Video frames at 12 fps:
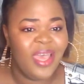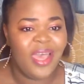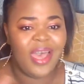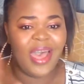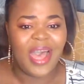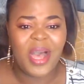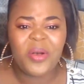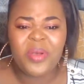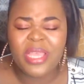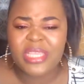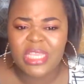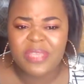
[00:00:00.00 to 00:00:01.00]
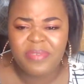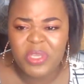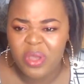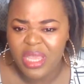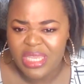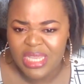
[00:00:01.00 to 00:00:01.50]
How is this video?
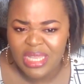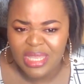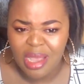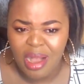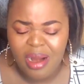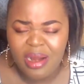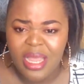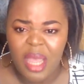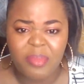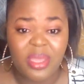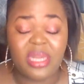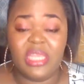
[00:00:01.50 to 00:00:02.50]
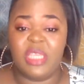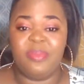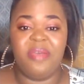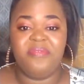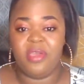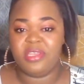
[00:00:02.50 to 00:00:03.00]
Is it dark? I mean, this is my
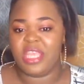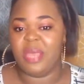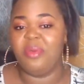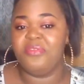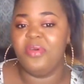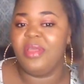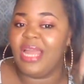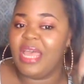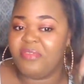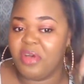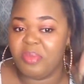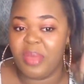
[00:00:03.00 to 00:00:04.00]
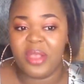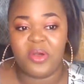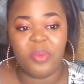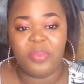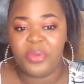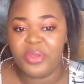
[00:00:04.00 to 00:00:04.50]
first time of going live on my
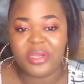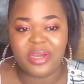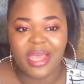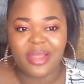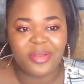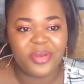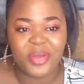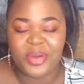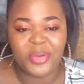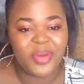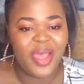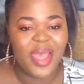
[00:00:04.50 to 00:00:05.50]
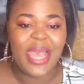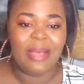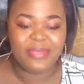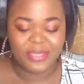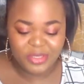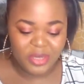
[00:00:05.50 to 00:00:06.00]
computer. I don't know. I'm
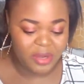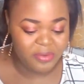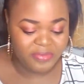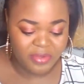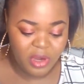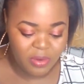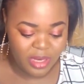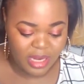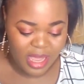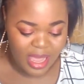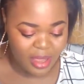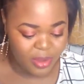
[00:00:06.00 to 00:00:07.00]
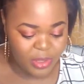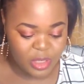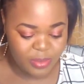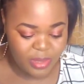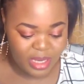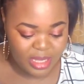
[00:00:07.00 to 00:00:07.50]
still trying to figure it out,
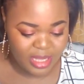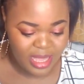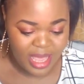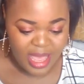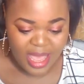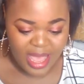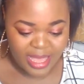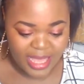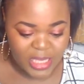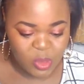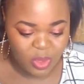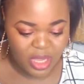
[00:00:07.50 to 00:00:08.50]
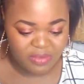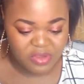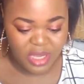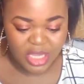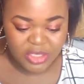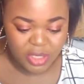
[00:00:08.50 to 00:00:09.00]
but I guess we have
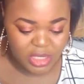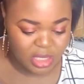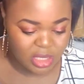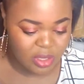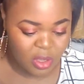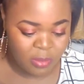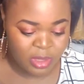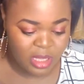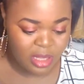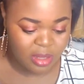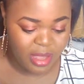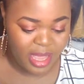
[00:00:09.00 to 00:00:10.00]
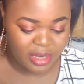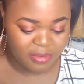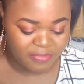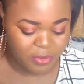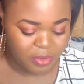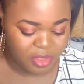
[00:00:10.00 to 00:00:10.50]
to adjust the thumbnail and a
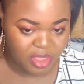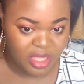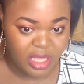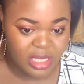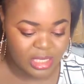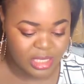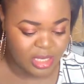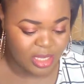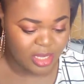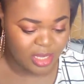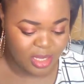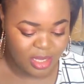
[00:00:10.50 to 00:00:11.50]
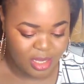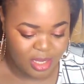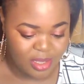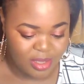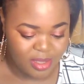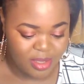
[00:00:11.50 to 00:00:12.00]
few things.
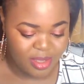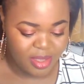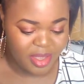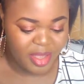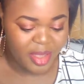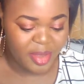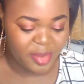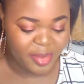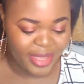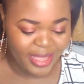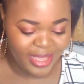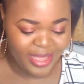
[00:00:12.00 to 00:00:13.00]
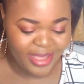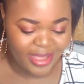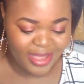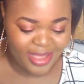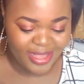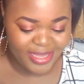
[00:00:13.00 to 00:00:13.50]
Oh my
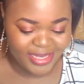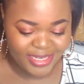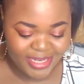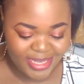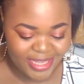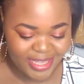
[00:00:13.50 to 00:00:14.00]
gosh.